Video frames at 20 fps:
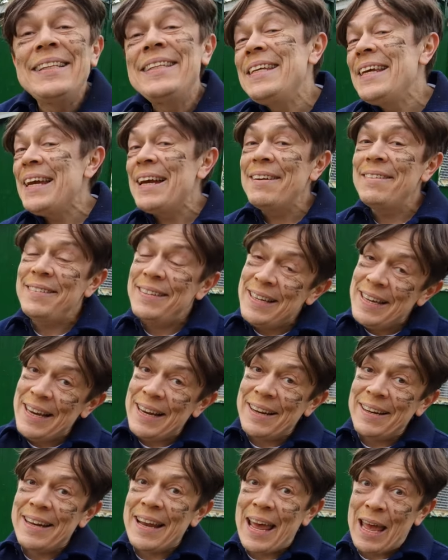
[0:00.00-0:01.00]
Dear,
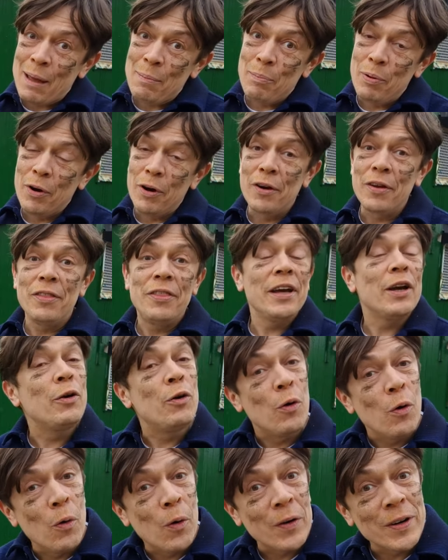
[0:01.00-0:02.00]
dear neighbor, the
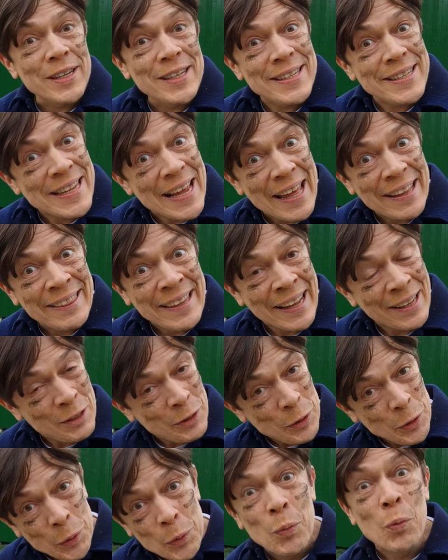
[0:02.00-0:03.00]
court said
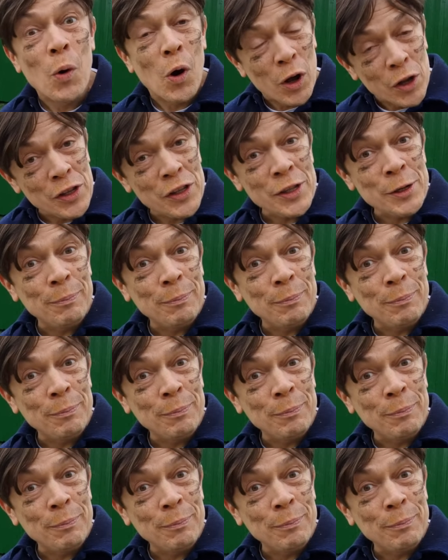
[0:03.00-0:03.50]
that you won.